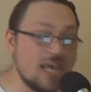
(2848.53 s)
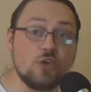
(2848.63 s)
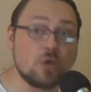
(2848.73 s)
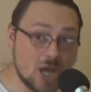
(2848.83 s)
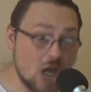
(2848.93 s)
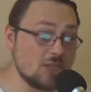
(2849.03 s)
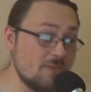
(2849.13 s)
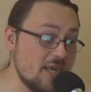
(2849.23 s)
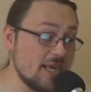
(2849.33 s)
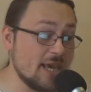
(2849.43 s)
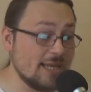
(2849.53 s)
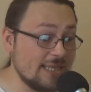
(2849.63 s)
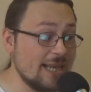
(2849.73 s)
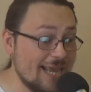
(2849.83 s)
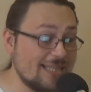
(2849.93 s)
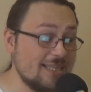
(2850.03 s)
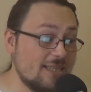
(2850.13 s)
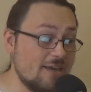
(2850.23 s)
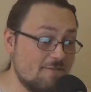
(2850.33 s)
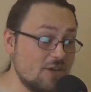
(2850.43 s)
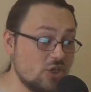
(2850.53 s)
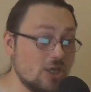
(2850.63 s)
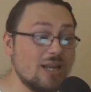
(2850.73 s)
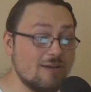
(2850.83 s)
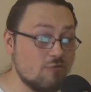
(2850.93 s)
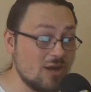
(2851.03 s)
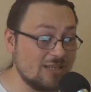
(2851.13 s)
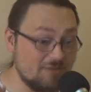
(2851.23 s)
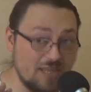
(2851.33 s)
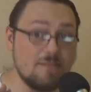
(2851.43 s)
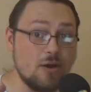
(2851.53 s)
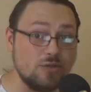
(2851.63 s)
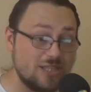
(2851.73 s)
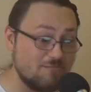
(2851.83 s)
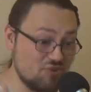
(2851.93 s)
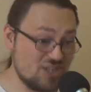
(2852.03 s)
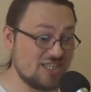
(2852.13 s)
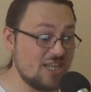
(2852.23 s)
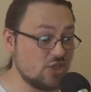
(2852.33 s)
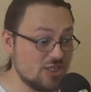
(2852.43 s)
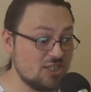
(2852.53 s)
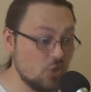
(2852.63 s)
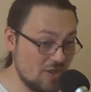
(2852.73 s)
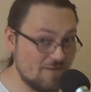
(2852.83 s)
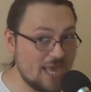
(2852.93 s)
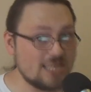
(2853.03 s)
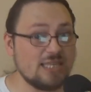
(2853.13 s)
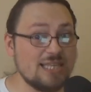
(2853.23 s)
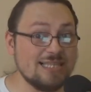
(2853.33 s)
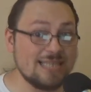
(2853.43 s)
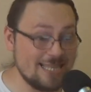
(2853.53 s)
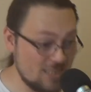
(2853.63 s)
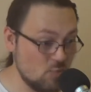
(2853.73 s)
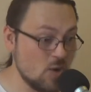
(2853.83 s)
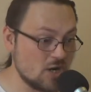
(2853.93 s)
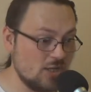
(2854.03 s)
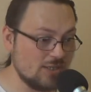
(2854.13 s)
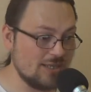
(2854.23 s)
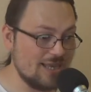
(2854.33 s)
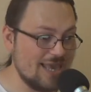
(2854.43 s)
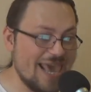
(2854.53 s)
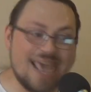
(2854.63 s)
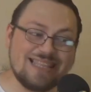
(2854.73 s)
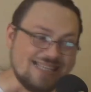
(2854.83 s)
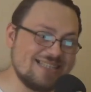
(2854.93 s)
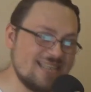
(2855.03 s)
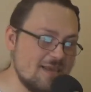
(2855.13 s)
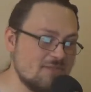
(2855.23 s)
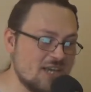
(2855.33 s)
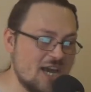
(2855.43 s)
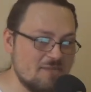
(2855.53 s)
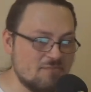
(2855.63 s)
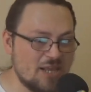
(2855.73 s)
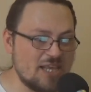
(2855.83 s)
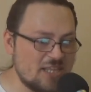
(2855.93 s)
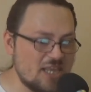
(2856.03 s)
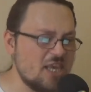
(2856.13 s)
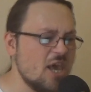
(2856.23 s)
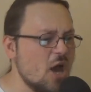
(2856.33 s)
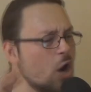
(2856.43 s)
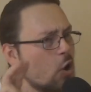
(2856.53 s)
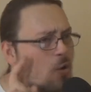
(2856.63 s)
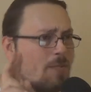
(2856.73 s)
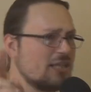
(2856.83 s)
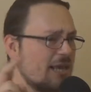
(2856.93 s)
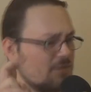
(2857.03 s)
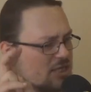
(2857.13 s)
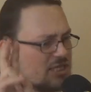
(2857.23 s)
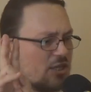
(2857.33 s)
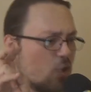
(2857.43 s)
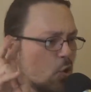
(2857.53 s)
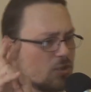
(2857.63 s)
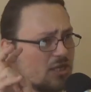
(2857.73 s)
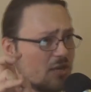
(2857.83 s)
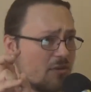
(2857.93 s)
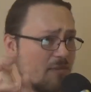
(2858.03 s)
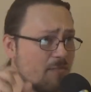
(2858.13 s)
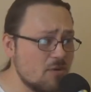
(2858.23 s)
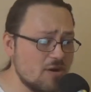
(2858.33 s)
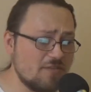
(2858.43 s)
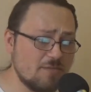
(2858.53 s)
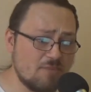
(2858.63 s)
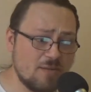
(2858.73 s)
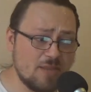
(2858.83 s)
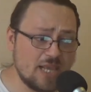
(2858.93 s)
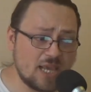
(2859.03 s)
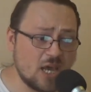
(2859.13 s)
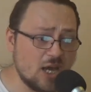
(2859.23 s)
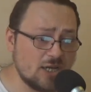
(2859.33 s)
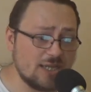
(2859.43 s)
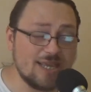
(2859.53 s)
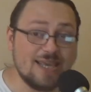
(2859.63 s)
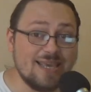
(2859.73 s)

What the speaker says: You can't be an elected official of one of the most prestigious universities in the world and at the same time play the "oh, but I'm just an ordinary member of the public" card.